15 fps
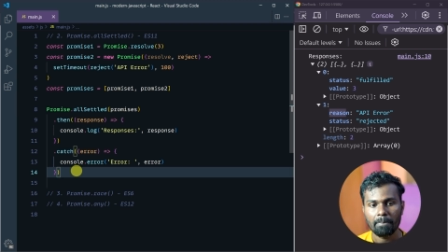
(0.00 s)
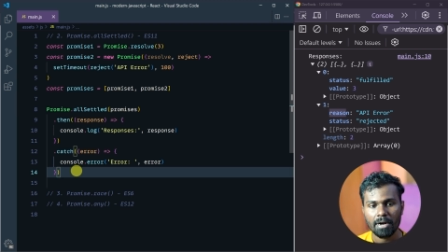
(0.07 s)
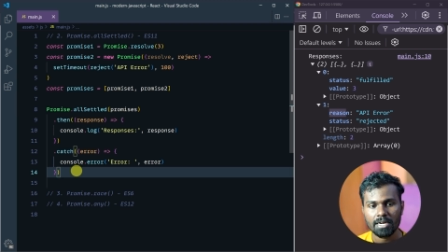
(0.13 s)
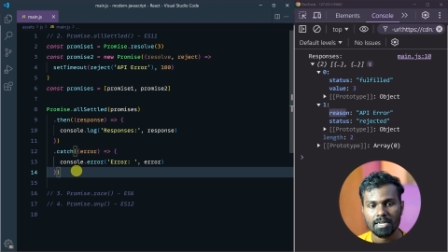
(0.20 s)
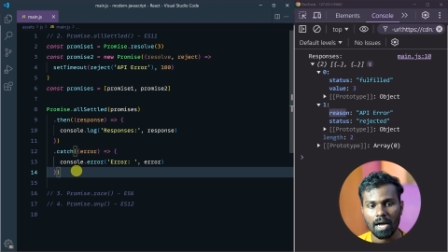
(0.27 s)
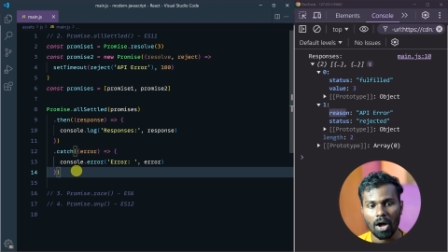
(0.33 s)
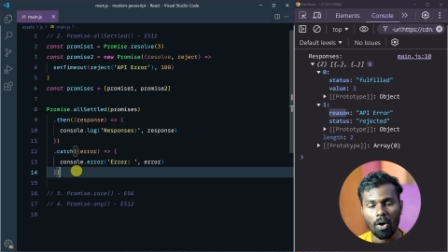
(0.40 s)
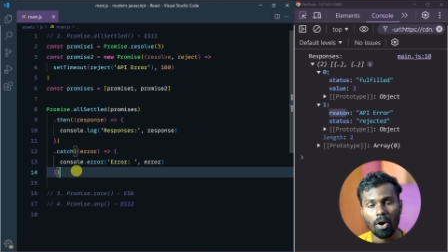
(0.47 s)

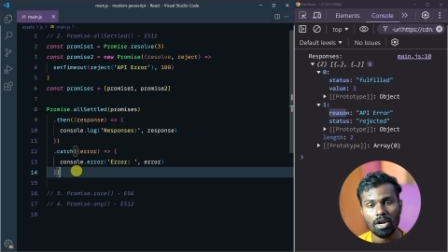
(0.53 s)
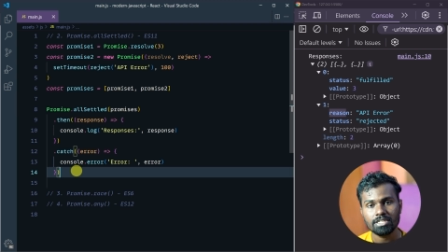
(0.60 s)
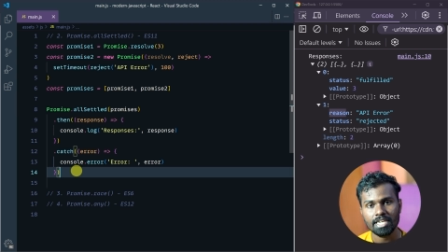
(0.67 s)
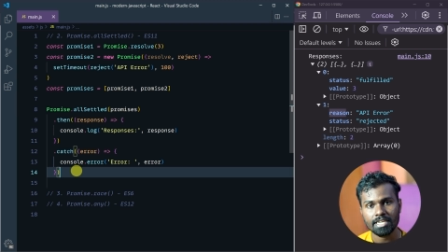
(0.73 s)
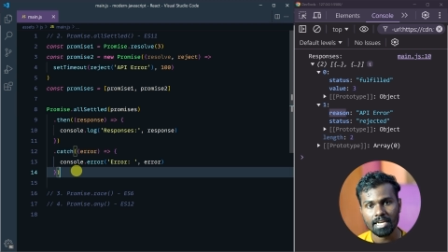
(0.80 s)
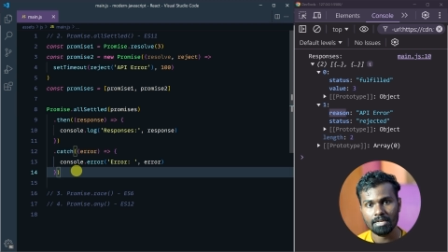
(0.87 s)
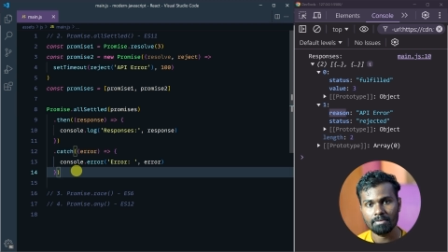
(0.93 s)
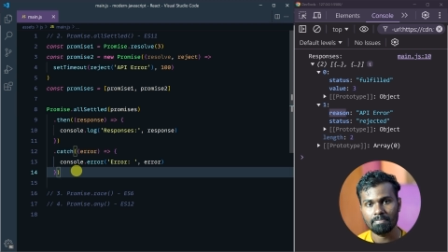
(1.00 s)
but all
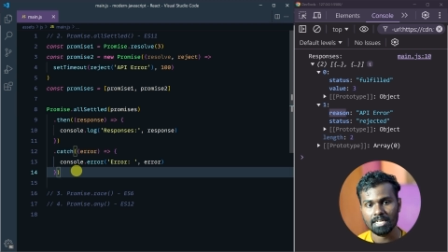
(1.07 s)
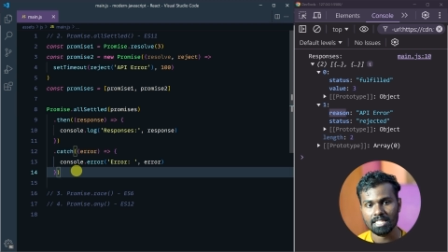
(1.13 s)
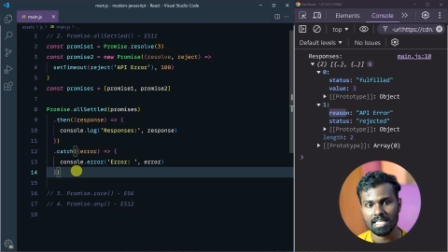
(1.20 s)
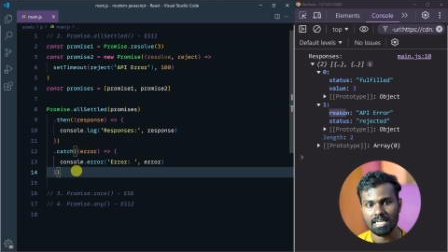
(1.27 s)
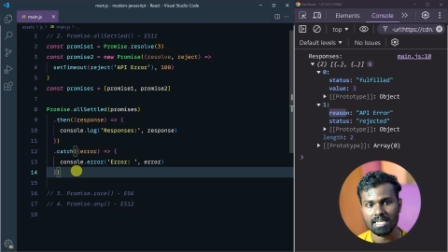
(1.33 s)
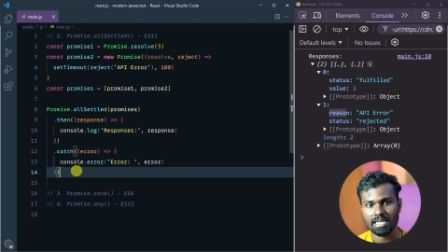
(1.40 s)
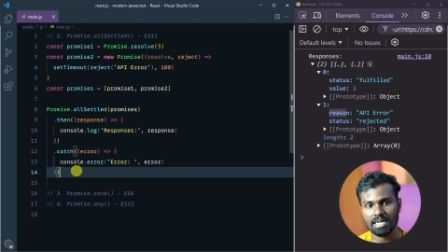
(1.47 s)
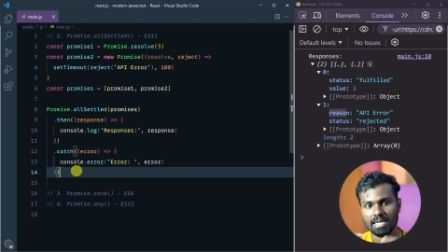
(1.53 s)
settled
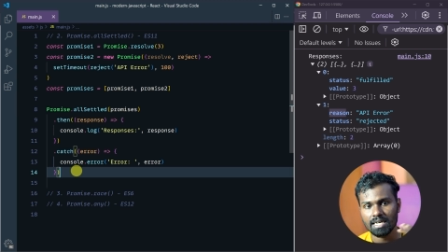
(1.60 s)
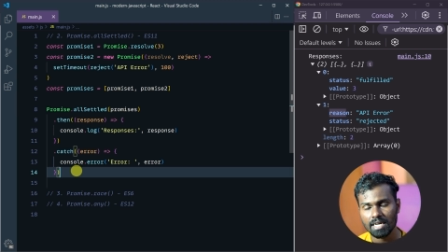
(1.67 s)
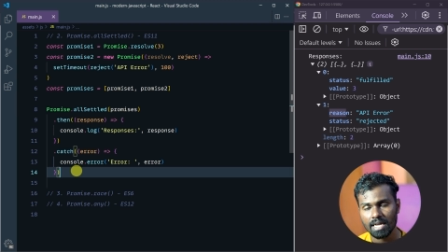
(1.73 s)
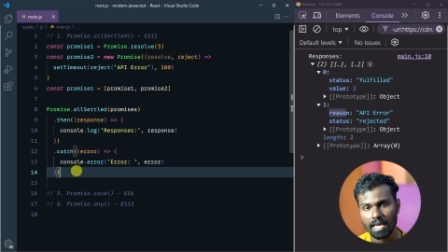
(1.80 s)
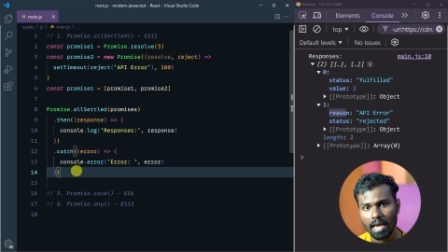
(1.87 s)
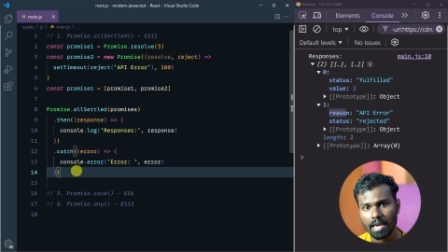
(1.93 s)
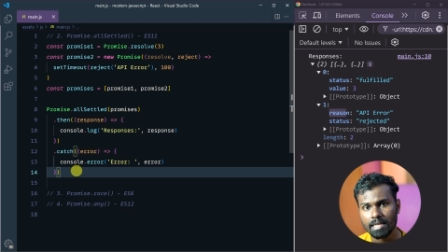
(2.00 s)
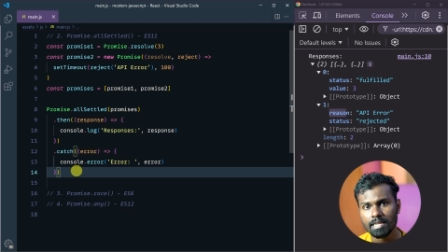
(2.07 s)
pathina
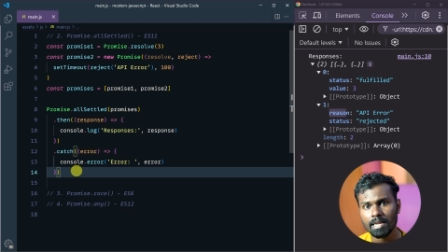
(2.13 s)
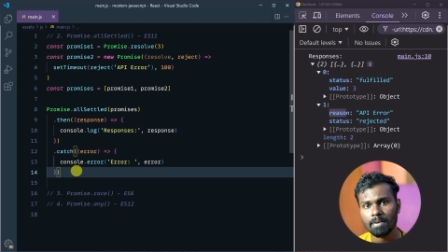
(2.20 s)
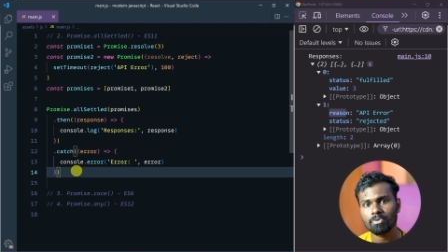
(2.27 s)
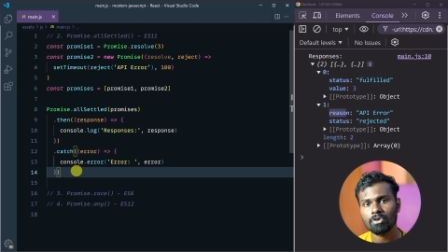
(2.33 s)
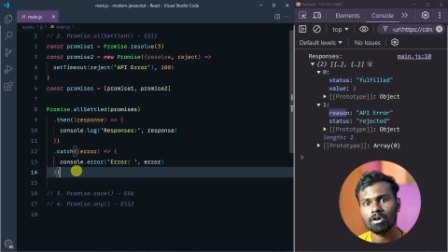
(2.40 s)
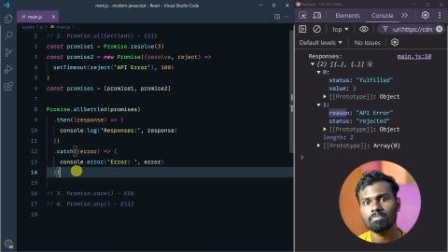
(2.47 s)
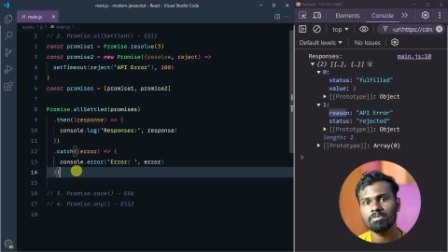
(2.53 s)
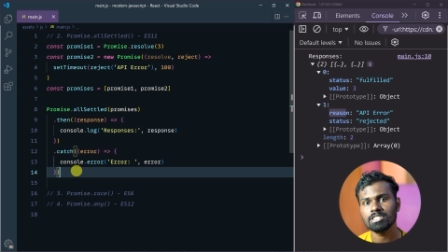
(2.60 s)
enna
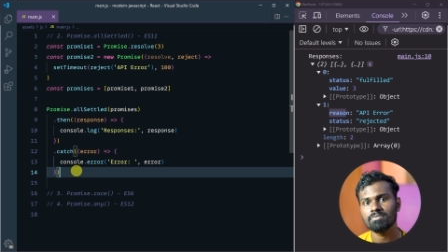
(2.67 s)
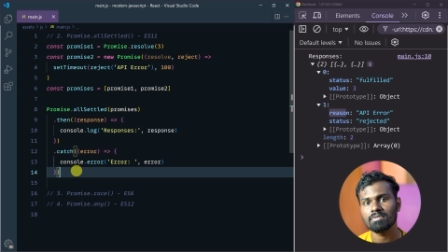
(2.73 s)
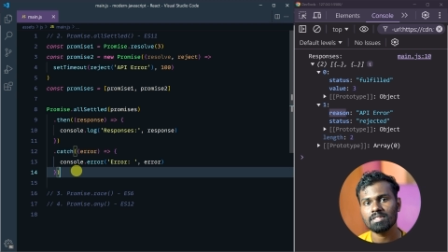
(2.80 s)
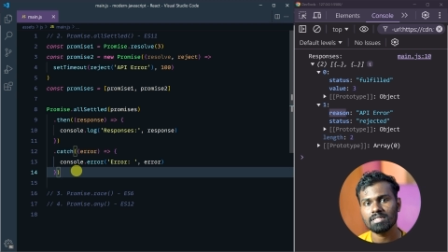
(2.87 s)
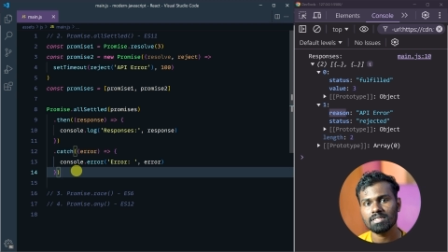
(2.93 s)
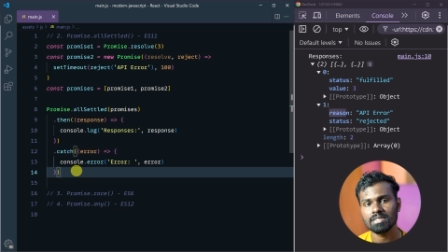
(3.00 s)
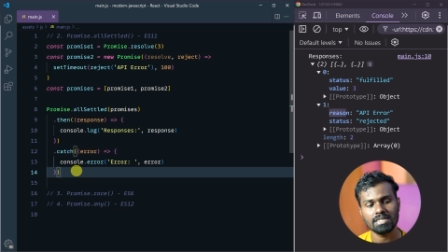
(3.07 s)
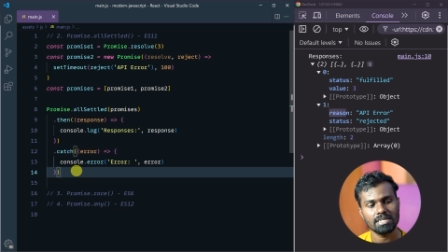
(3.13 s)
promise
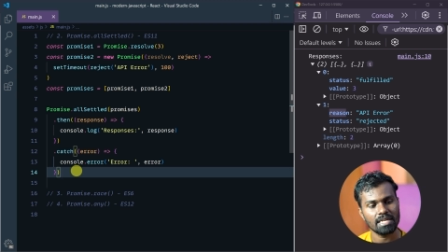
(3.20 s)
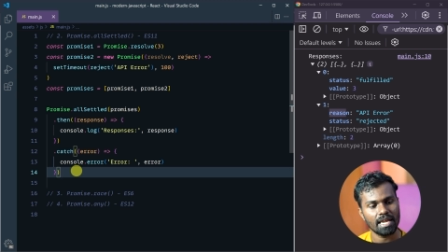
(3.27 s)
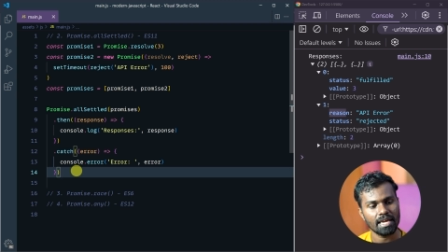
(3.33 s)
vandu